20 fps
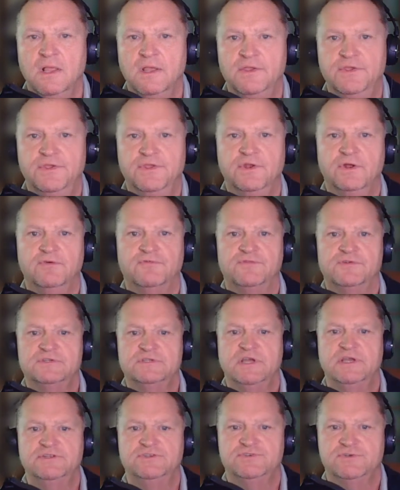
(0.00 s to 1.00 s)
You know, for
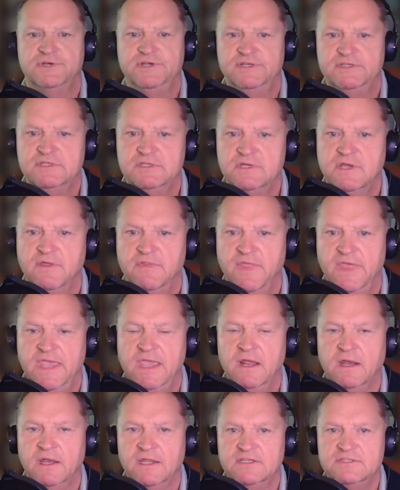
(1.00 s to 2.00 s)
centuries, the
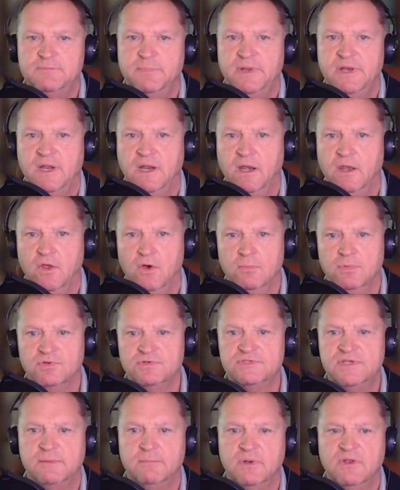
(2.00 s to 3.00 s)
eagle has been a global
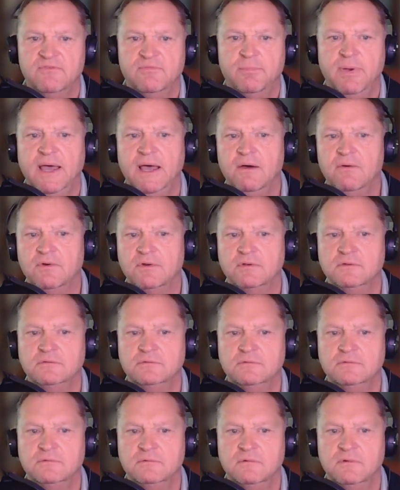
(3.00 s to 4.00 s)
symbol of power,
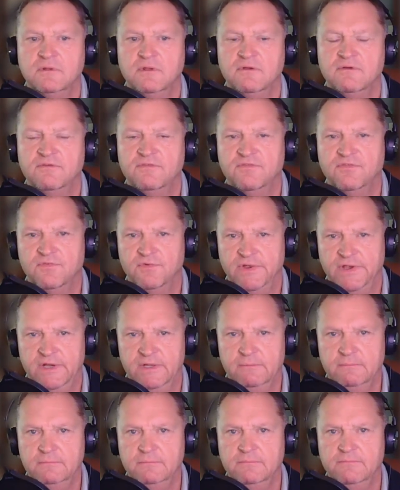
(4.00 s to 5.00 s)

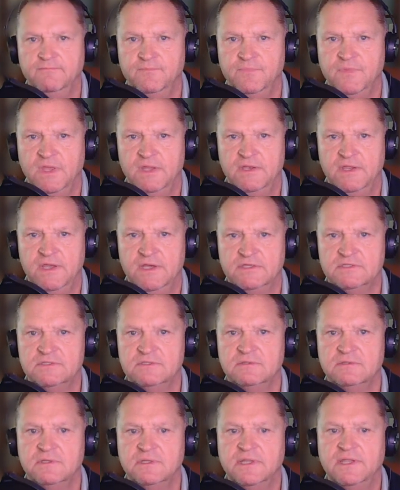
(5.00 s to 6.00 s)
freedom, and
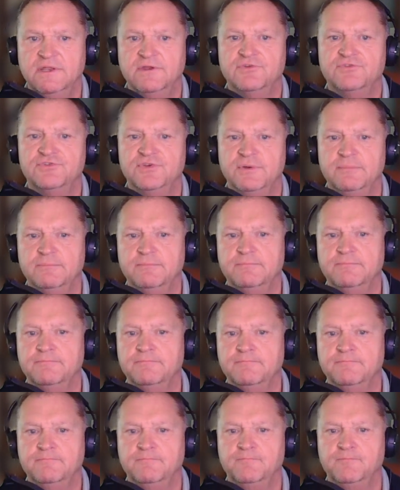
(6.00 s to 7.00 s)
yes, leadership.
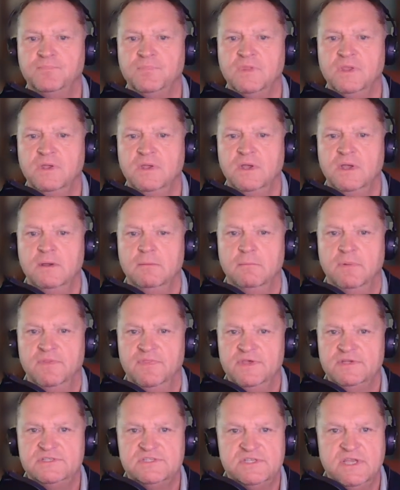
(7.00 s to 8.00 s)

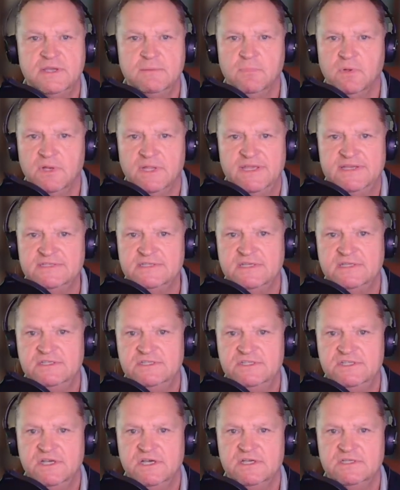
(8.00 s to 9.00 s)
But this symbol
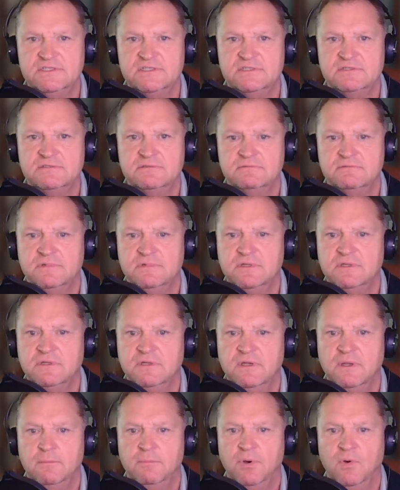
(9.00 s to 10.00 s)
isn't just
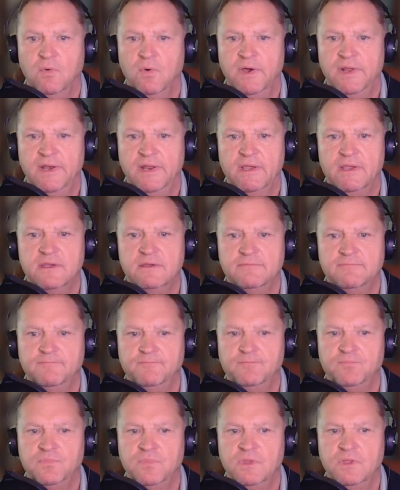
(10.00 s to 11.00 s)
poetic.
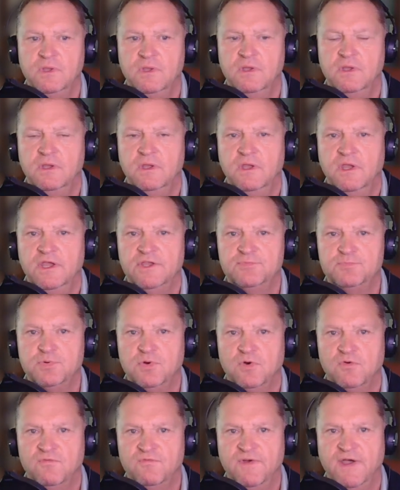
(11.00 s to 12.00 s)
It's
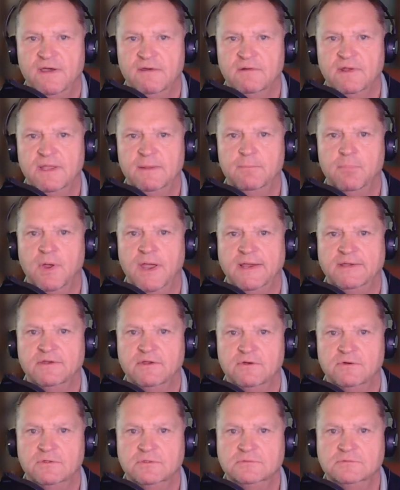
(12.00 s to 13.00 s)
profoundly
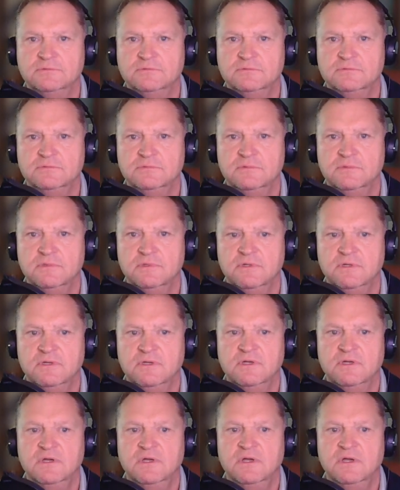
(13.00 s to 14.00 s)
practical.
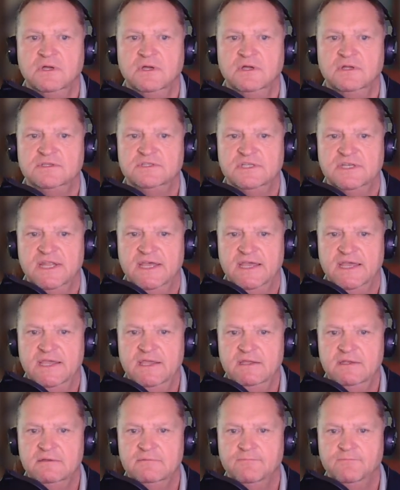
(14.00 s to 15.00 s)

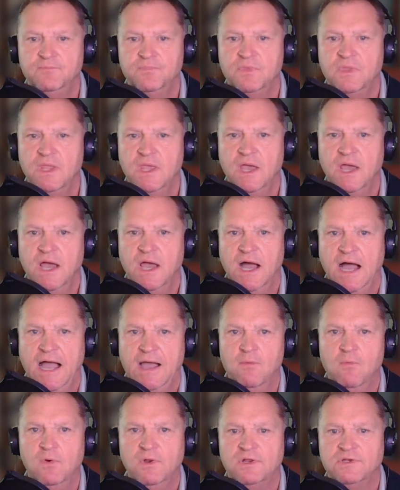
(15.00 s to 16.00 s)
Today,
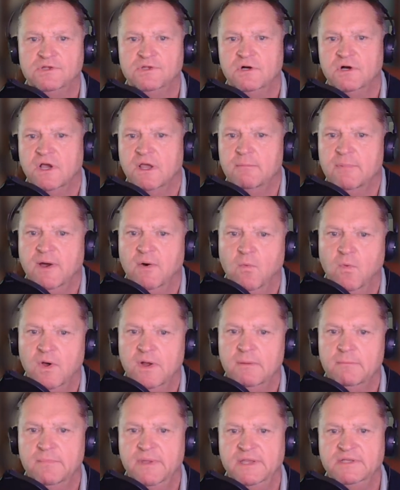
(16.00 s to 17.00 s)
I want to talk about
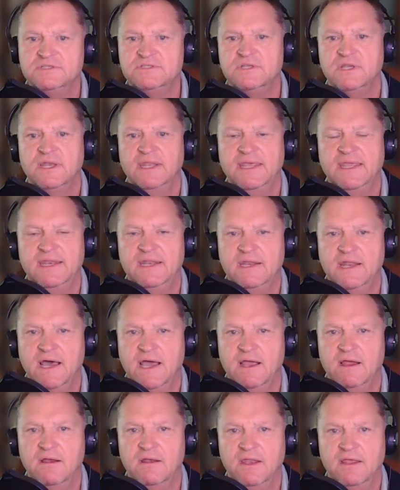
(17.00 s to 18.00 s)
what it means to lead at a
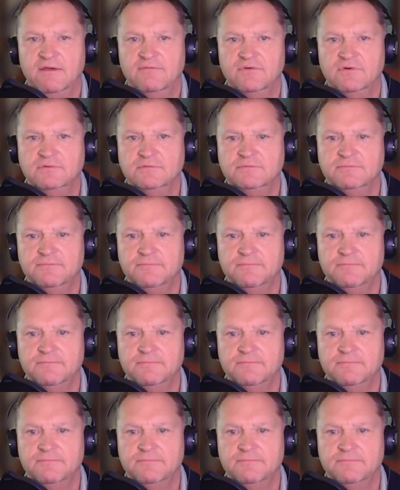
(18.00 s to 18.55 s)
higher level,